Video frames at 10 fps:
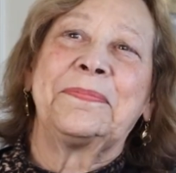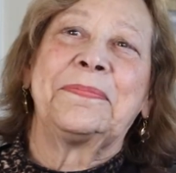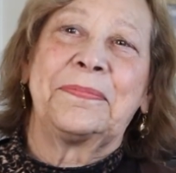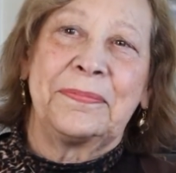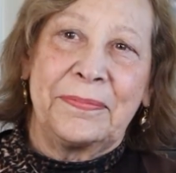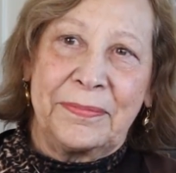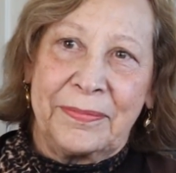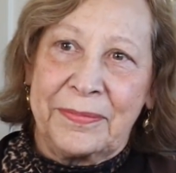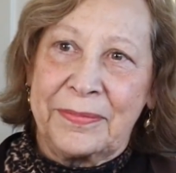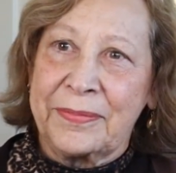
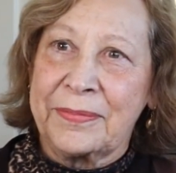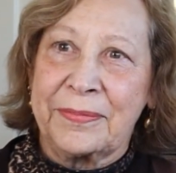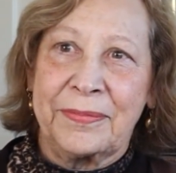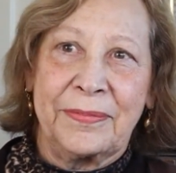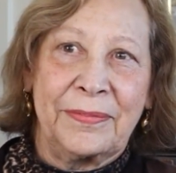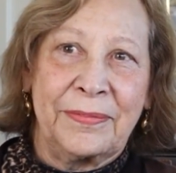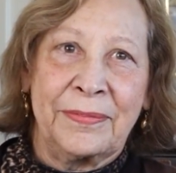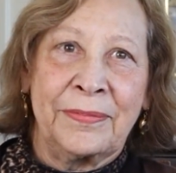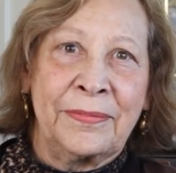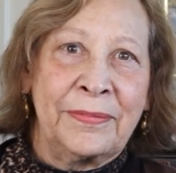
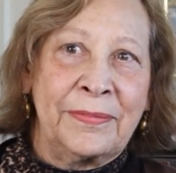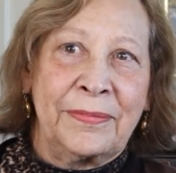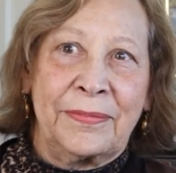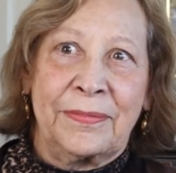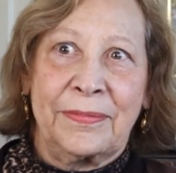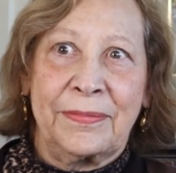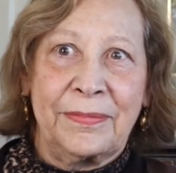[no speech]